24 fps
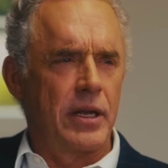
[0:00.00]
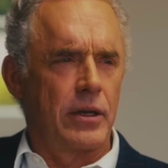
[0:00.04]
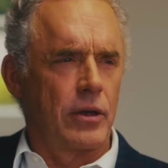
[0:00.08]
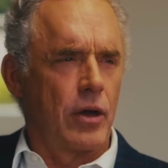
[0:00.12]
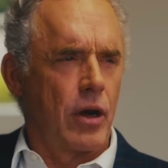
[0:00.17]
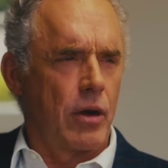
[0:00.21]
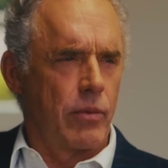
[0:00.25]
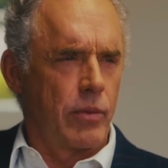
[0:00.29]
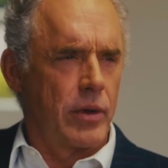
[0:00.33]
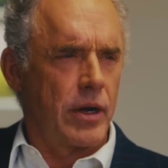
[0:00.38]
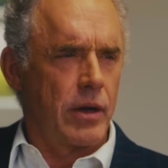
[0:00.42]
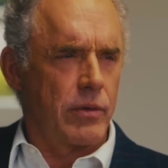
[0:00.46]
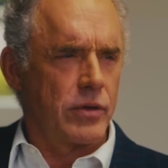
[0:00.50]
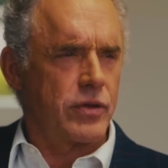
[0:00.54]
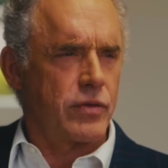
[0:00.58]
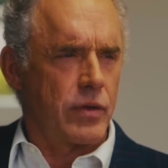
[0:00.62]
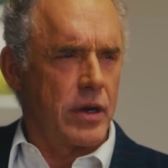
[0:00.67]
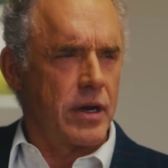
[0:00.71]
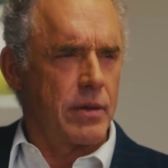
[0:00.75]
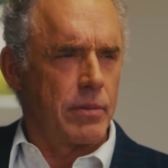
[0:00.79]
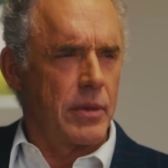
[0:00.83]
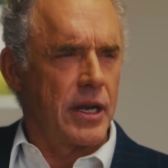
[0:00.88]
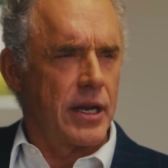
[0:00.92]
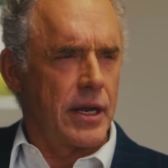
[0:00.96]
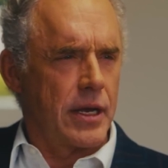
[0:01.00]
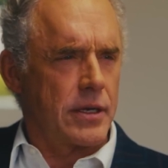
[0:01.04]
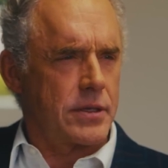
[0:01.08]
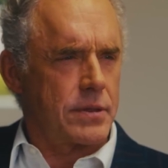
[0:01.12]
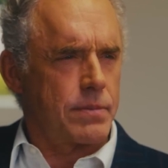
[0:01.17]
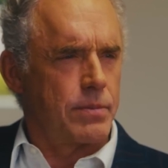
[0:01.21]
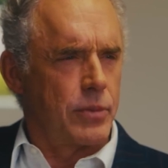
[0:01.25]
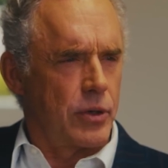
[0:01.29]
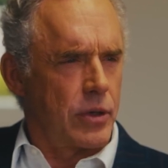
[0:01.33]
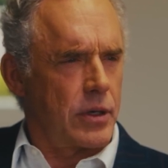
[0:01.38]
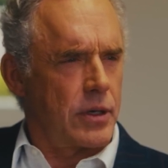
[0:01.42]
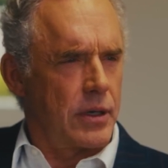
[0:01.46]
me a lot when I was writing my
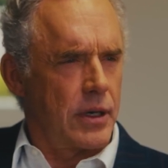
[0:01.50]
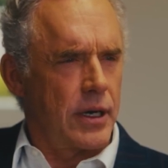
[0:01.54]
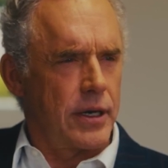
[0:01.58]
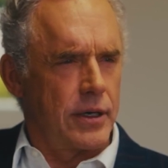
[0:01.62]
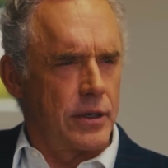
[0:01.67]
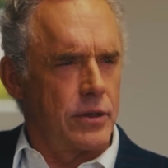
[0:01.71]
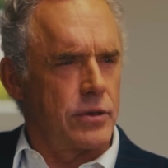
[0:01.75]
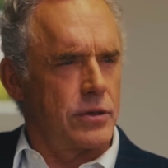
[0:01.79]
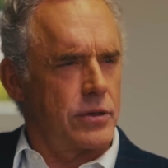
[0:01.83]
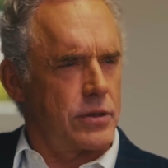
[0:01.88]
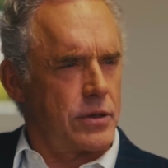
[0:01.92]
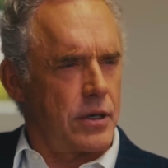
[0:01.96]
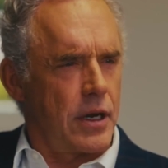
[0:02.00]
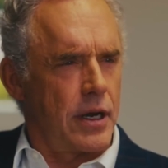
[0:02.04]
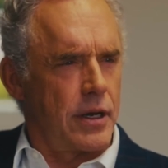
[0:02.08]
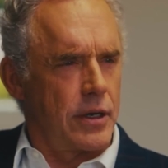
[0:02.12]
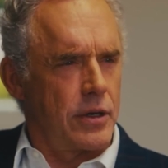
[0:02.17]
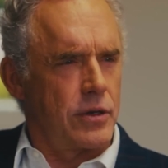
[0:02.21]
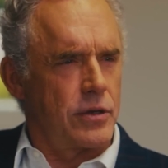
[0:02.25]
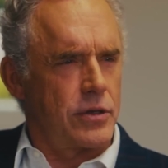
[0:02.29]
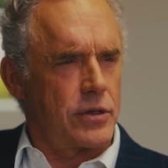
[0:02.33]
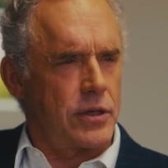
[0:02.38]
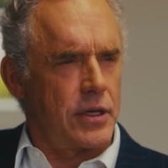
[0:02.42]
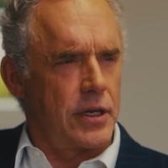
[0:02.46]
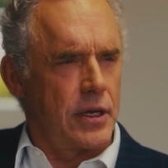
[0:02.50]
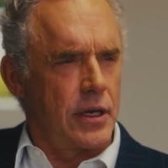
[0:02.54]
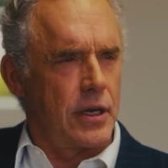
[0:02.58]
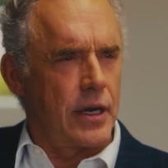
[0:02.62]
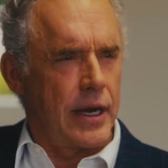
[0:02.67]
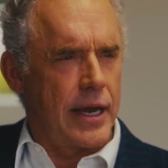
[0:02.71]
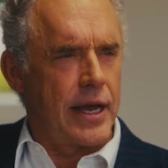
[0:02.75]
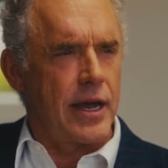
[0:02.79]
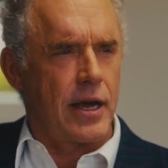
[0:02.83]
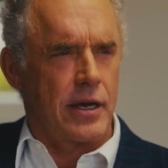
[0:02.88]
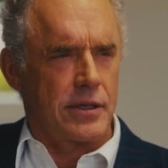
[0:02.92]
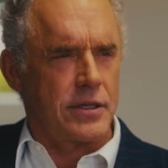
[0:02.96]
last book. I used
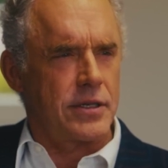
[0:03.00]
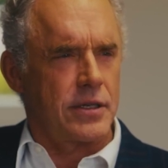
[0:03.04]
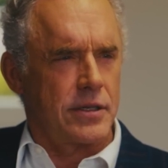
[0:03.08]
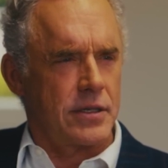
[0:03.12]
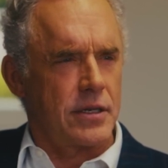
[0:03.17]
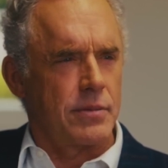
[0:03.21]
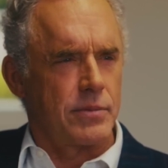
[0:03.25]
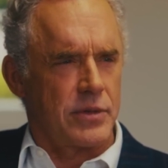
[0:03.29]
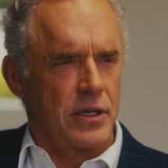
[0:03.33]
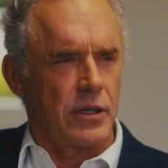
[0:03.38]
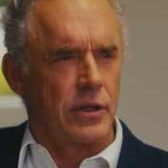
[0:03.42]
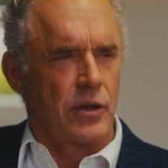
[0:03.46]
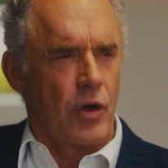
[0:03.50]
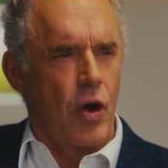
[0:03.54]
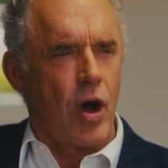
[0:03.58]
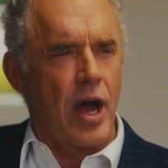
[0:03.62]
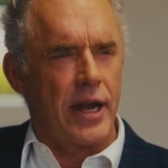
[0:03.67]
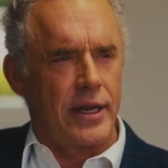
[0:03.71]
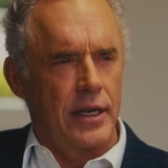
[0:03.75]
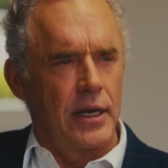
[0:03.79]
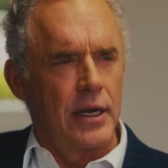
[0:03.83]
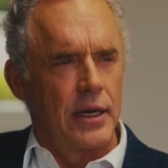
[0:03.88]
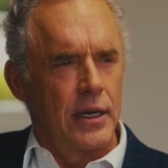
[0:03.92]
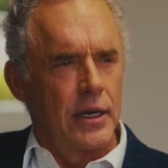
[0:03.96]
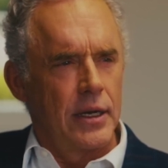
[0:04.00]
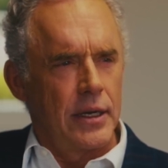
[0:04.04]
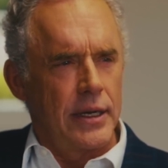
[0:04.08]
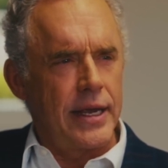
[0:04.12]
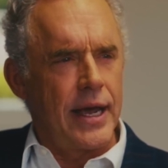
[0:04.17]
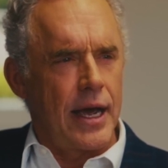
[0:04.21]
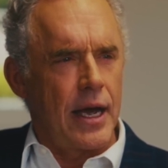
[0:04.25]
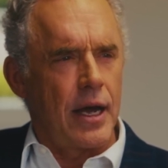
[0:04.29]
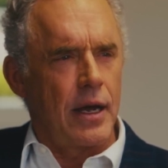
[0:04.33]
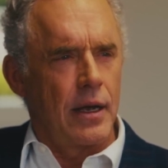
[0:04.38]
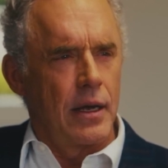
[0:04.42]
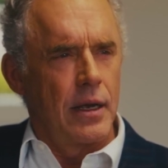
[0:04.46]
the AI systems a lot.
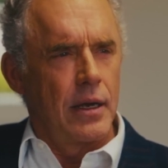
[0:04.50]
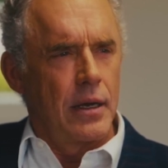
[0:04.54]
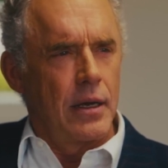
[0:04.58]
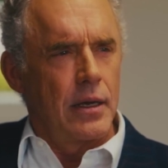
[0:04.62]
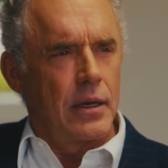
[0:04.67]
Yeah.